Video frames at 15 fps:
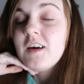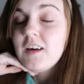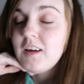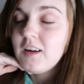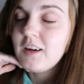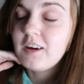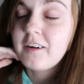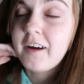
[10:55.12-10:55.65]

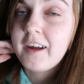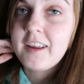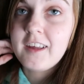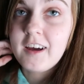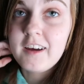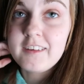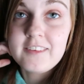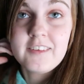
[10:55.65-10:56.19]
Alrighty
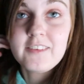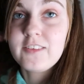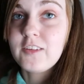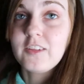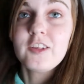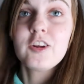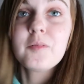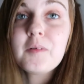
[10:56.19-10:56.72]
guys, it's a
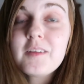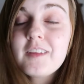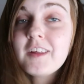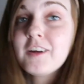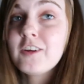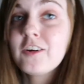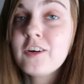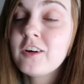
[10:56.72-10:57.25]
little bit
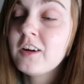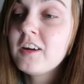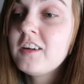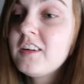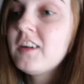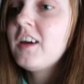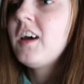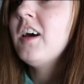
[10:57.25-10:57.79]
later,
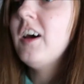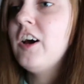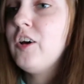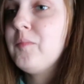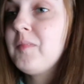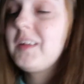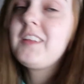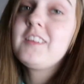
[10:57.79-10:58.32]

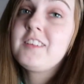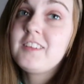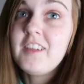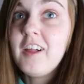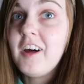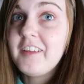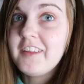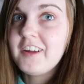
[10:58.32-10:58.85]
like a
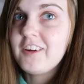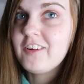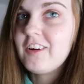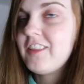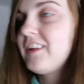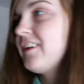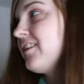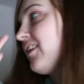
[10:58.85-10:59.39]
lot later. I
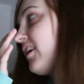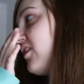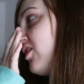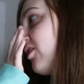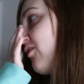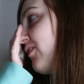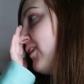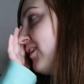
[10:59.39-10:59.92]
think it's like
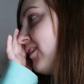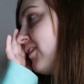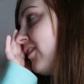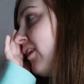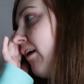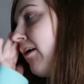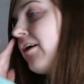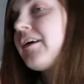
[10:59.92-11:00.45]
3
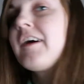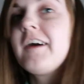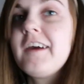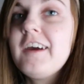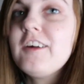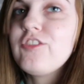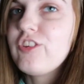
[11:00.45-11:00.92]
o'clock. I can't